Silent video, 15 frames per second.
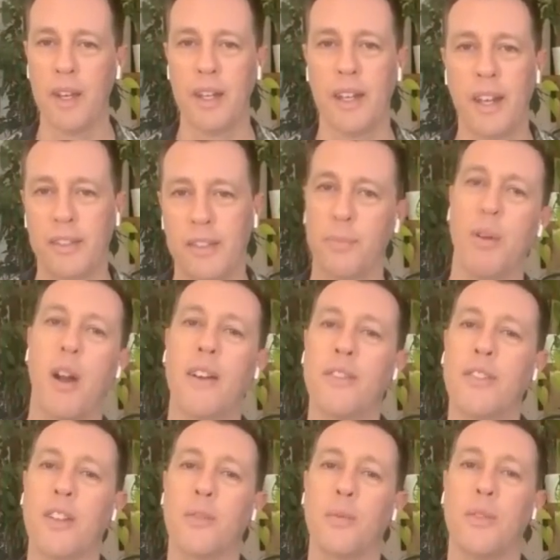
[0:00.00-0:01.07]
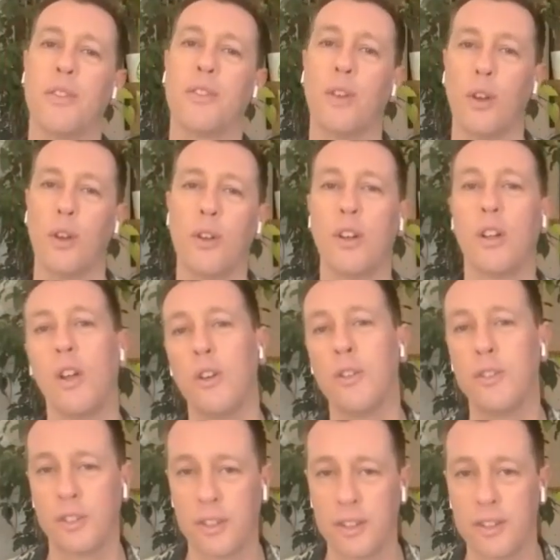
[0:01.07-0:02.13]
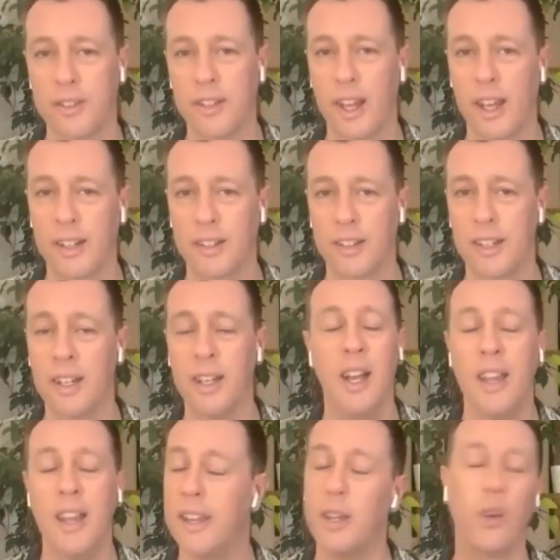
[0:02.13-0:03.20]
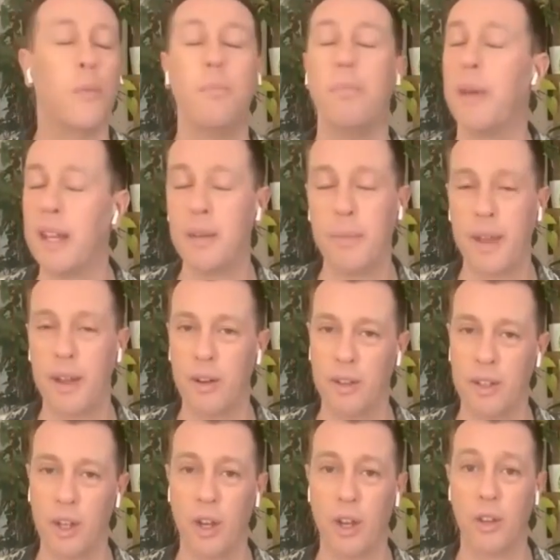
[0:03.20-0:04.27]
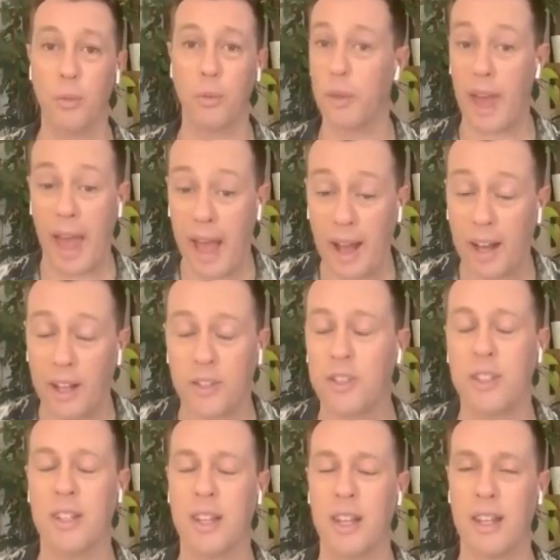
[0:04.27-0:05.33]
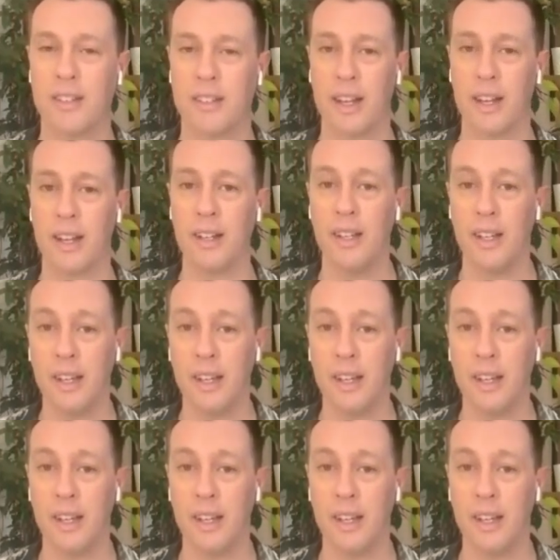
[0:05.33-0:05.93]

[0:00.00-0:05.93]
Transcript: Now, Saprasios was so close to this stag deer that he couldn't beat a bear on the earth without that deer.